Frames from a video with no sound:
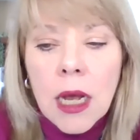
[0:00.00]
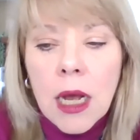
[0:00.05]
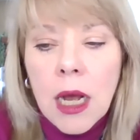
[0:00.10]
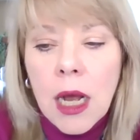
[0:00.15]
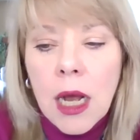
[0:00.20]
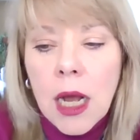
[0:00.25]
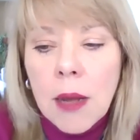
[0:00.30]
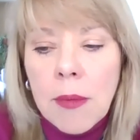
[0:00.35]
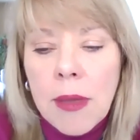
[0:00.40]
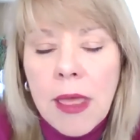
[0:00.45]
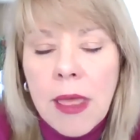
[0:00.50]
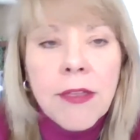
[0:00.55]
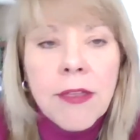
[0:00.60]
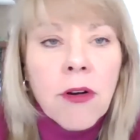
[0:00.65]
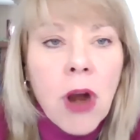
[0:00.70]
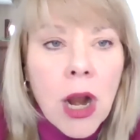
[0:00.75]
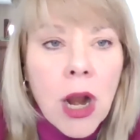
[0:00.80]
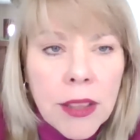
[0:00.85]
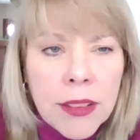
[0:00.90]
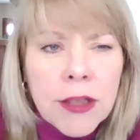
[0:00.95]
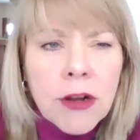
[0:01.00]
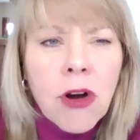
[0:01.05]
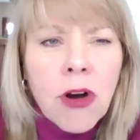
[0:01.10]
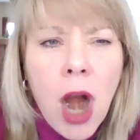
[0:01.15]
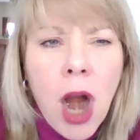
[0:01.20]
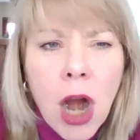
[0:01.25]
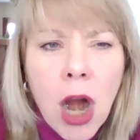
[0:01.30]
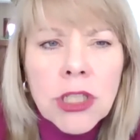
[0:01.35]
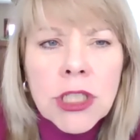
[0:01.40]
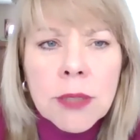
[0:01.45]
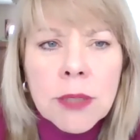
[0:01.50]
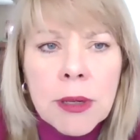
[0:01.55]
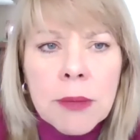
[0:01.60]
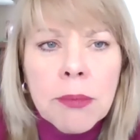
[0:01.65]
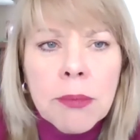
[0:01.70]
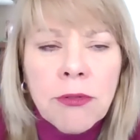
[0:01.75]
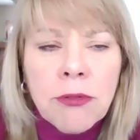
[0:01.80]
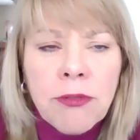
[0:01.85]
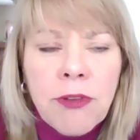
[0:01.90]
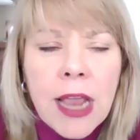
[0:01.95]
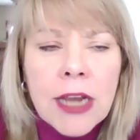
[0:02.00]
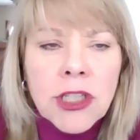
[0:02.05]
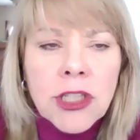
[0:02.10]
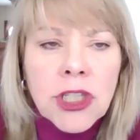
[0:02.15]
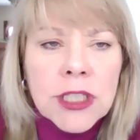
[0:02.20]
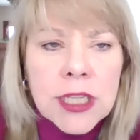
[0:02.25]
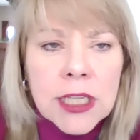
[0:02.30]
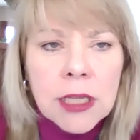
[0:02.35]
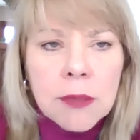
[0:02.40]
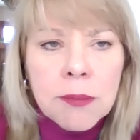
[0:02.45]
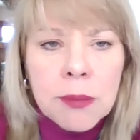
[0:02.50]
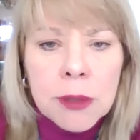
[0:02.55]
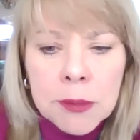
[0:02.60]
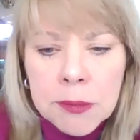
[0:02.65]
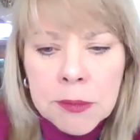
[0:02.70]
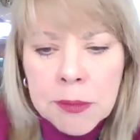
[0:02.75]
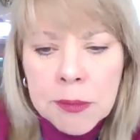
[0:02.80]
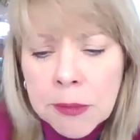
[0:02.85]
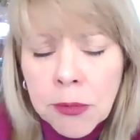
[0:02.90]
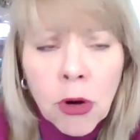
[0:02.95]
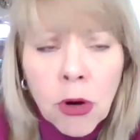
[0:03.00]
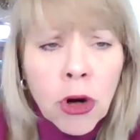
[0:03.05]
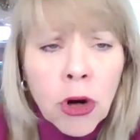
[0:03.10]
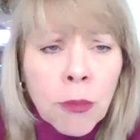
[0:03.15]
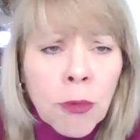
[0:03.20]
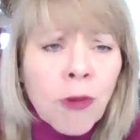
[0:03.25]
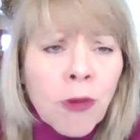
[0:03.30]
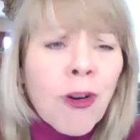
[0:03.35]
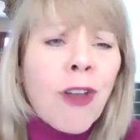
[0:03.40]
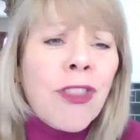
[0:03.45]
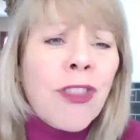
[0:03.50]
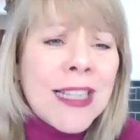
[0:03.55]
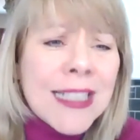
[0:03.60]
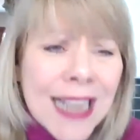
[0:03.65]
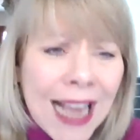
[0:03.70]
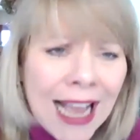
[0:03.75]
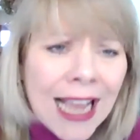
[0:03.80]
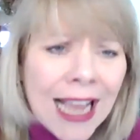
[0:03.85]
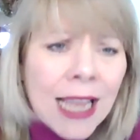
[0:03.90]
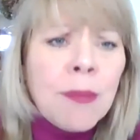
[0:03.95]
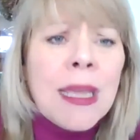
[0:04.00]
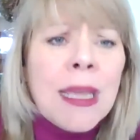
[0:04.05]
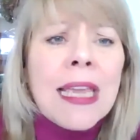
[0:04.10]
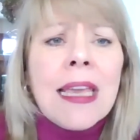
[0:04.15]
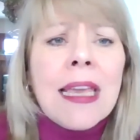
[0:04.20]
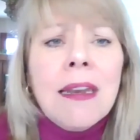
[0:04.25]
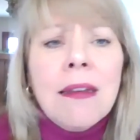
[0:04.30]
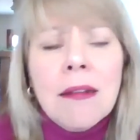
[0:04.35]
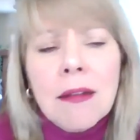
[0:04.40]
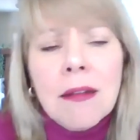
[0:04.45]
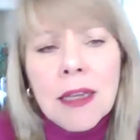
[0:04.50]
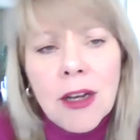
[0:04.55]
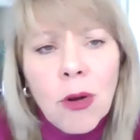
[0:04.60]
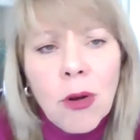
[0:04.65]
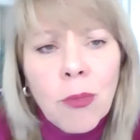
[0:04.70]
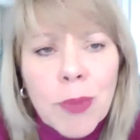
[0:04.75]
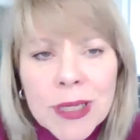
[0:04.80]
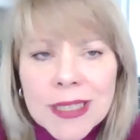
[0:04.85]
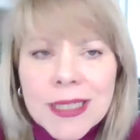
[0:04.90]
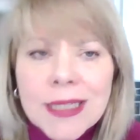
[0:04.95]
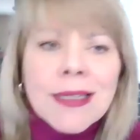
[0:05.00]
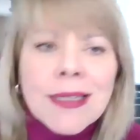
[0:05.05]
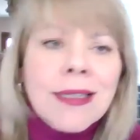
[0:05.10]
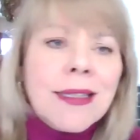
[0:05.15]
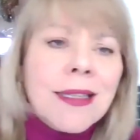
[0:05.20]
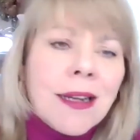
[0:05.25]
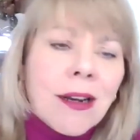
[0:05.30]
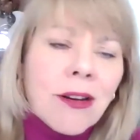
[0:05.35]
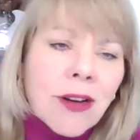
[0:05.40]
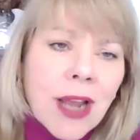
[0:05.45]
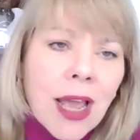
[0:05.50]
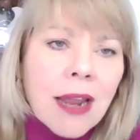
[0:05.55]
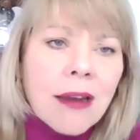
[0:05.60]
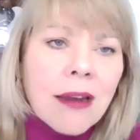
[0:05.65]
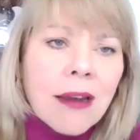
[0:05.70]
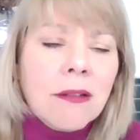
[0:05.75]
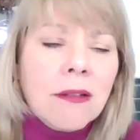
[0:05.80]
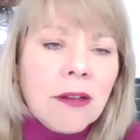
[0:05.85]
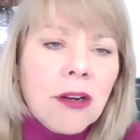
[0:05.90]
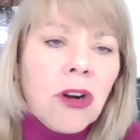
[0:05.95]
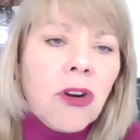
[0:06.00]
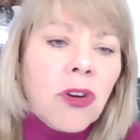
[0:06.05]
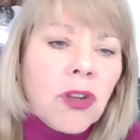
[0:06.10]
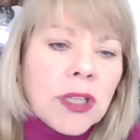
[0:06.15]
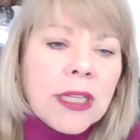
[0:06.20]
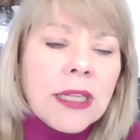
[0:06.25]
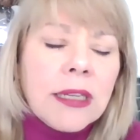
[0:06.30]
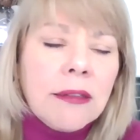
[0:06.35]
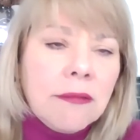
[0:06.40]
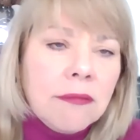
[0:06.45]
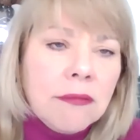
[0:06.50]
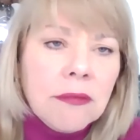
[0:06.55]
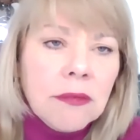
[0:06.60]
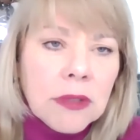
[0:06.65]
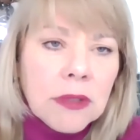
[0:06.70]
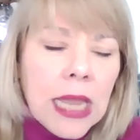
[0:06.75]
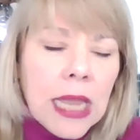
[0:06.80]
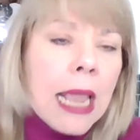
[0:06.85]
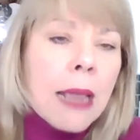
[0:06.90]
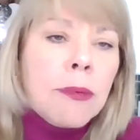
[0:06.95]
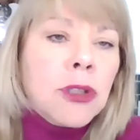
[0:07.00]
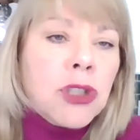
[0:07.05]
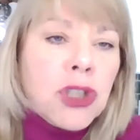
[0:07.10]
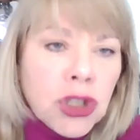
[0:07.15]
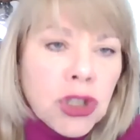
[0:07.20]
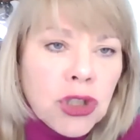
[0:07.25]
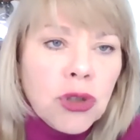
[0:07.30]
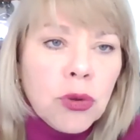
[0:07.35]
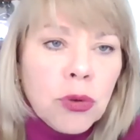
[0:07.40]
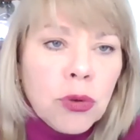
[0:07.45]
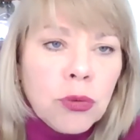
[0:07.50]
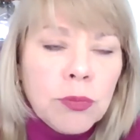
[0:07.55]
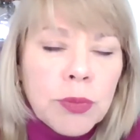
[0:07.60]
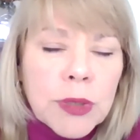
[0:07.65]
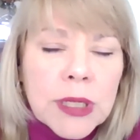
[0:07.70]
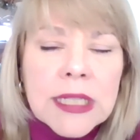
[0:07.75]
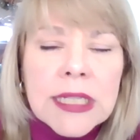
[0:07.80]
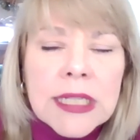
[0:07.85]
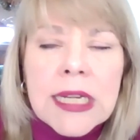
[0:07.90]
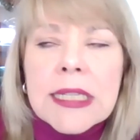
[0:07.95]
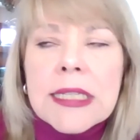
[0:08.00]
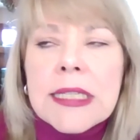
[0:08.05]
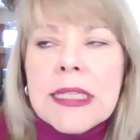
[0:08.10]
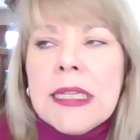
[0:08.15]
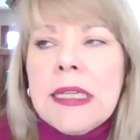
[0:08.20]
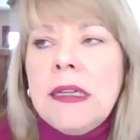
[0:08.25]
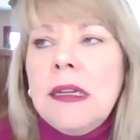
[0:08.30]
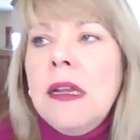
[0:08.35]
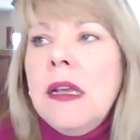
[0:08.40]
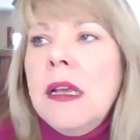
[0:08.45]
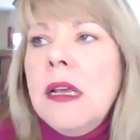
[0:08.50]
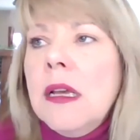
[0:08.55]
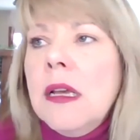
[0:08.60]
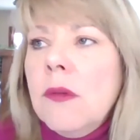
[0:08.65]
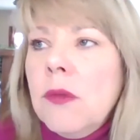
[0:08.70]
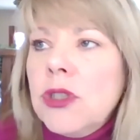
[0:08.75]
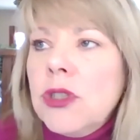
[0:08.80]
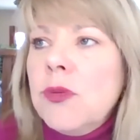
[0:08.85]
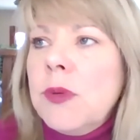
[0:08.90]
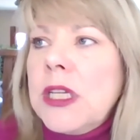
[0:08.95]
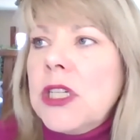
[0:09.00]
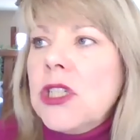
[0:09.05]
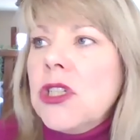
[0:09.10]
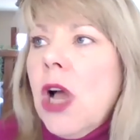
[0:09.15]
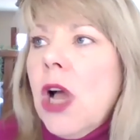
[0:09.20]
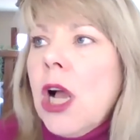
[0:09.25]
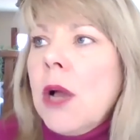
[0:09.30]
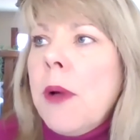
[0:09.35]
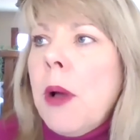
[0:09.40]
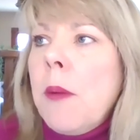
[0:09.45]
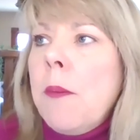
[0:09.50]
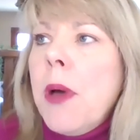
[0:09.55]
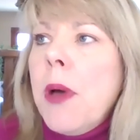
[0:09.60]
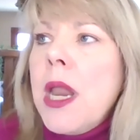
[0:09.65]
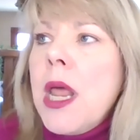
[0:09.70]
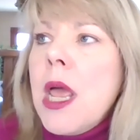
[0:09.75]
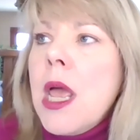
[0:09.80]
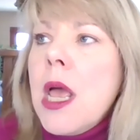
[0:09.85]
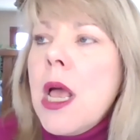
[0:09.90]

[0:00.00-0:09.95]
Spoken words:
And there are some imperfections in the PPP program around the timing and businesses that are not currently able to do business, and which we can talk about. But